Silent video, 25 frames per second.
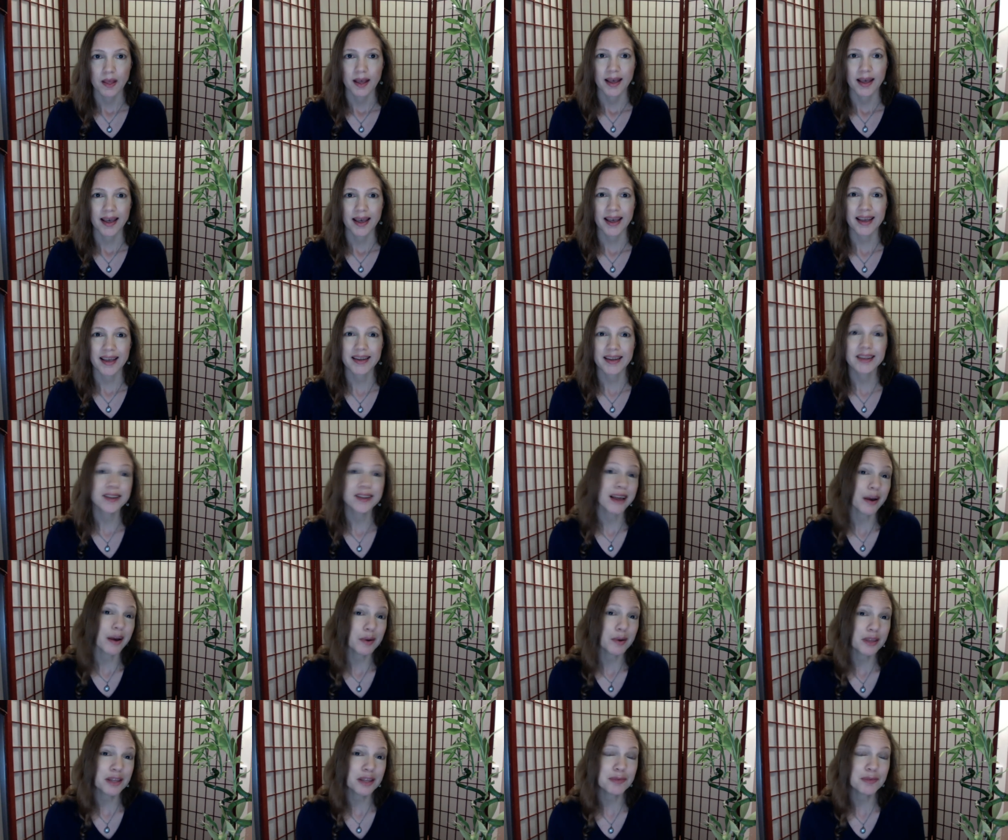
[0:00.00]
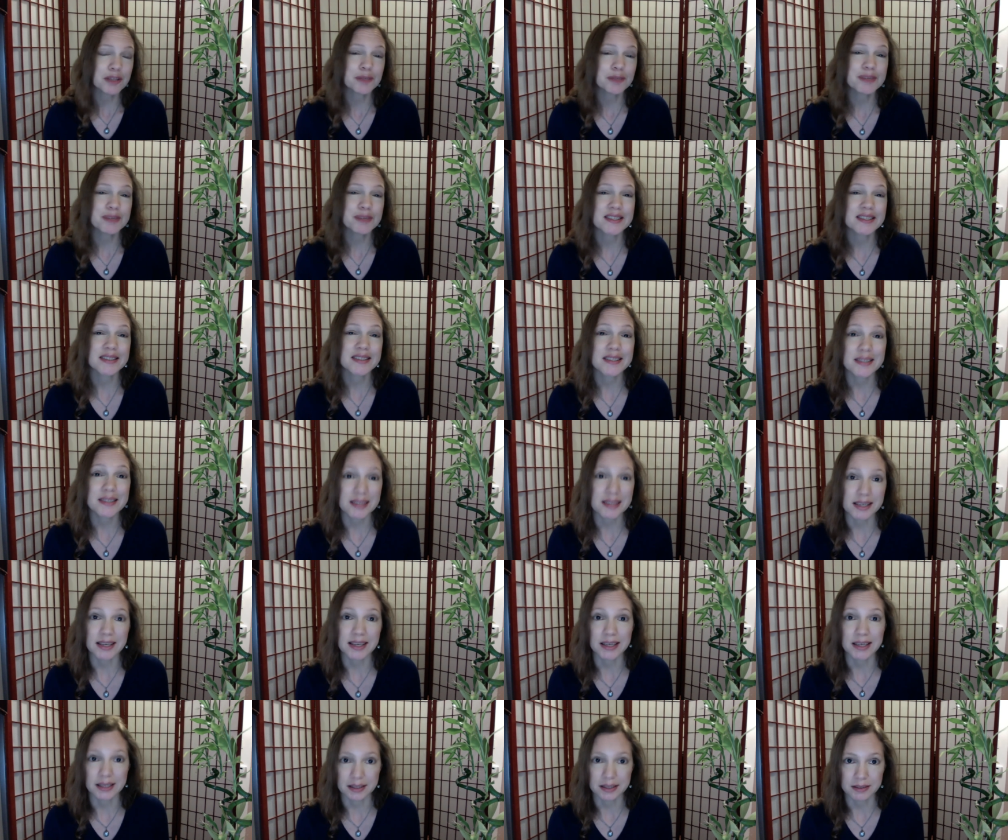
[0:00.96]
and allowing them to be
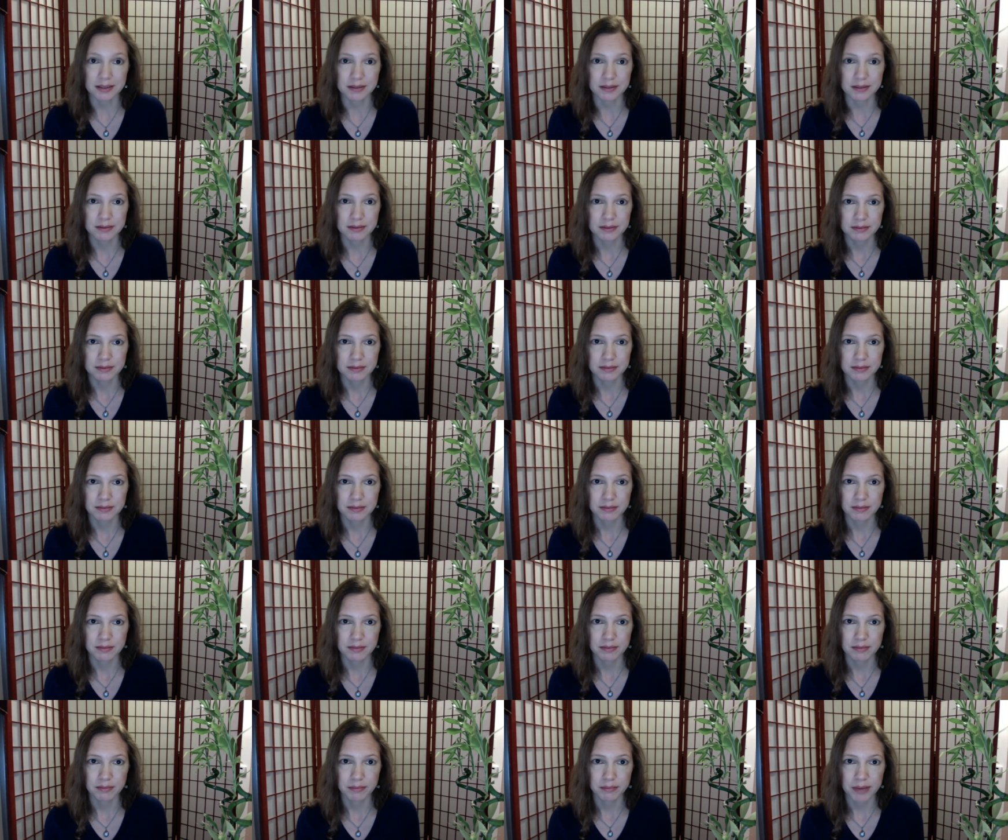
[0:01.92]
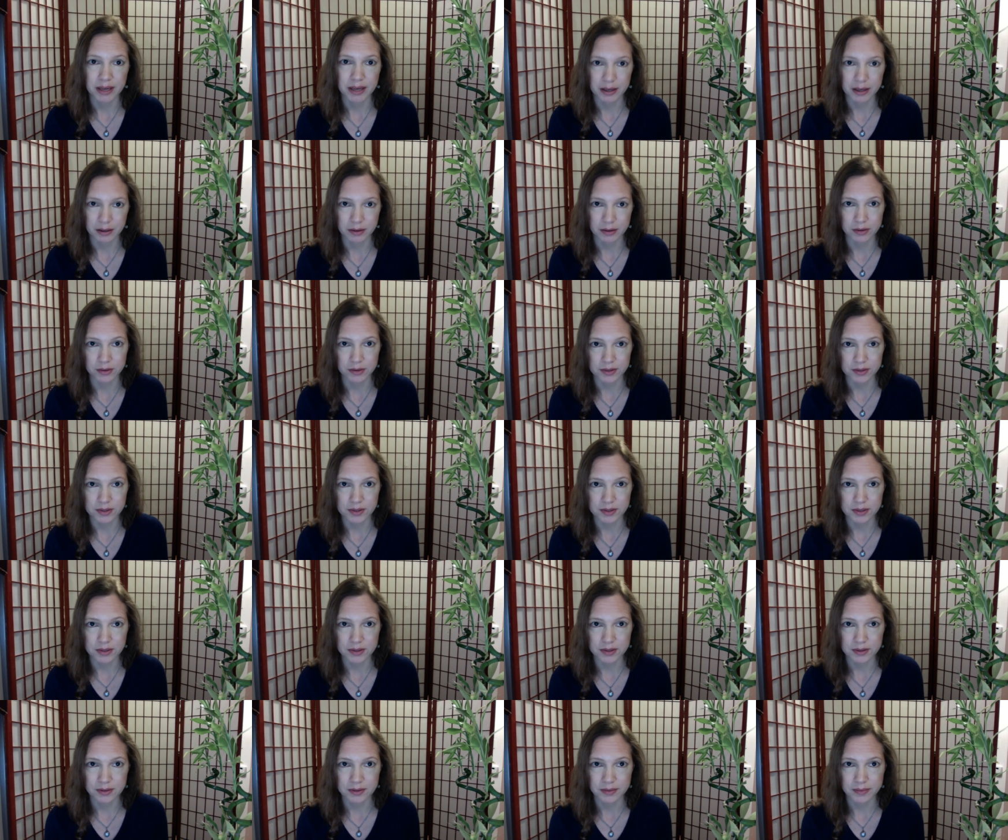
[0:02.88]
seen by others.